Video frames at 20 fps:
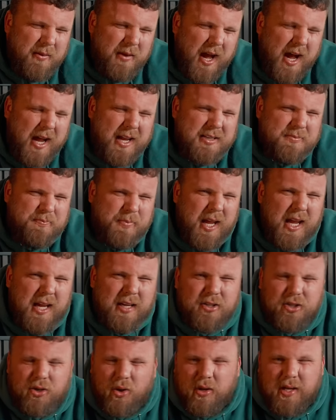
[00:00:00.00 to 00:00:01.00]
highest
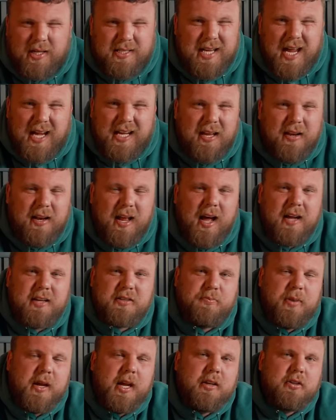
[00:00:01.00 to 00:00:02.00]
paying show, the second
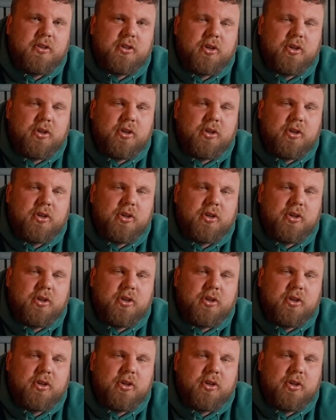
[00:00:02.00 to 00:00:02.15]
highest paying